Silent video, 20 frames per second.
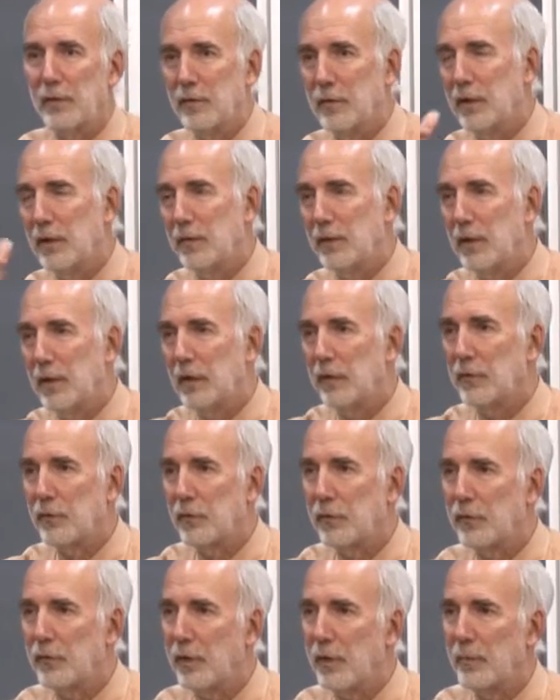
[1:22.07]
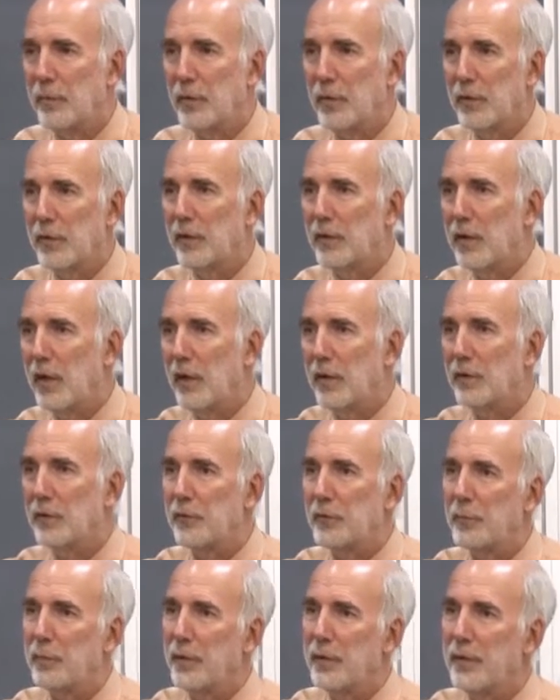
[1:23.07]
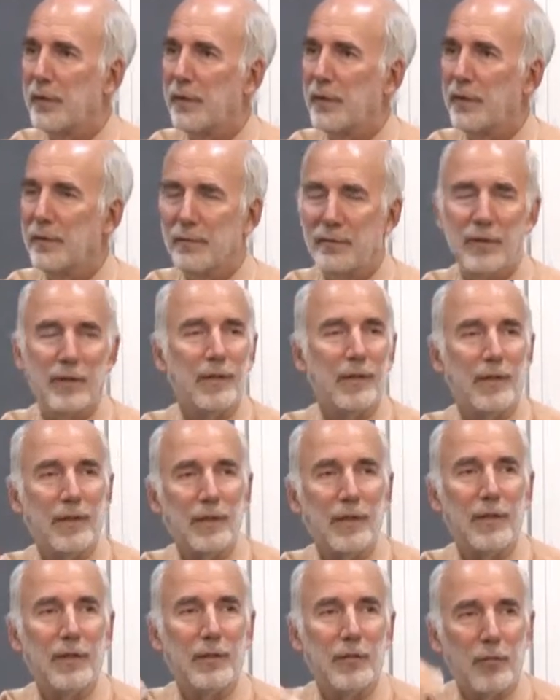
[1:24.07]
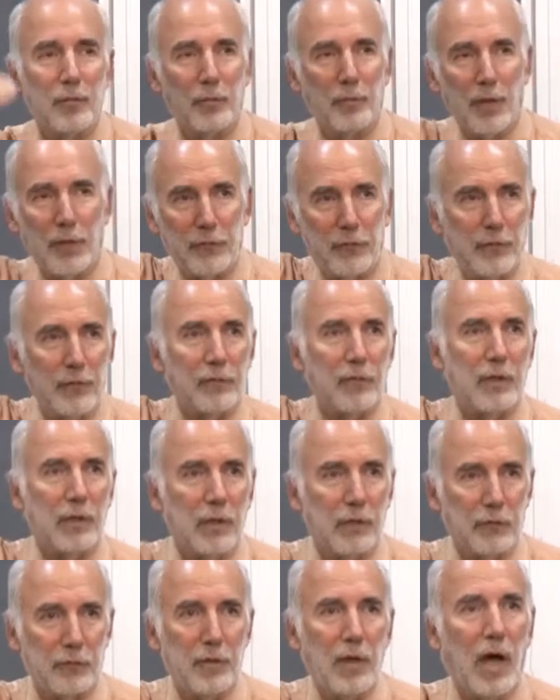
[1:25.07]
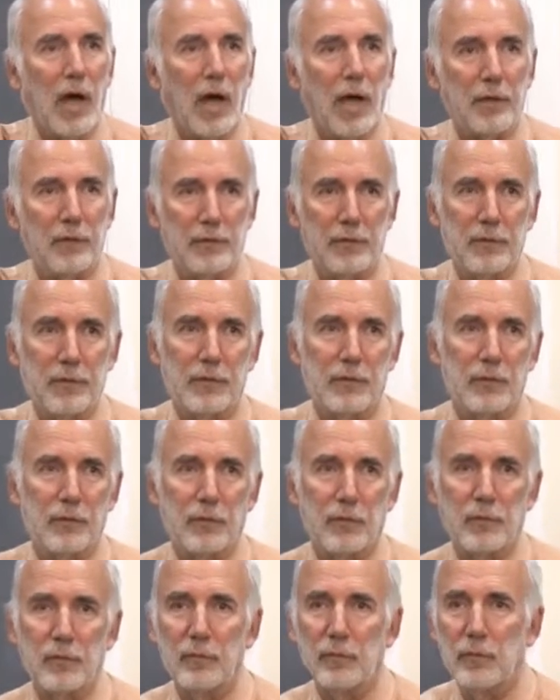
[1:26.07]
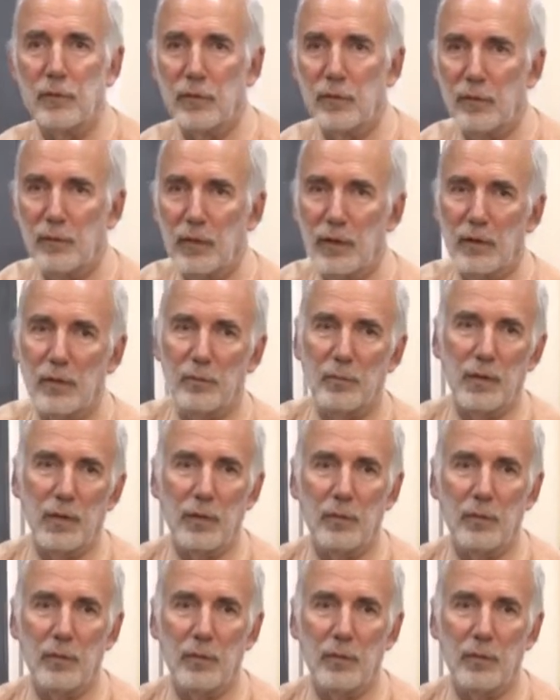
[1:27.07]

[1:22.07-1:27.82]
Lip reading: You get the interest on $1 million, but then the rest of it is not. So you need to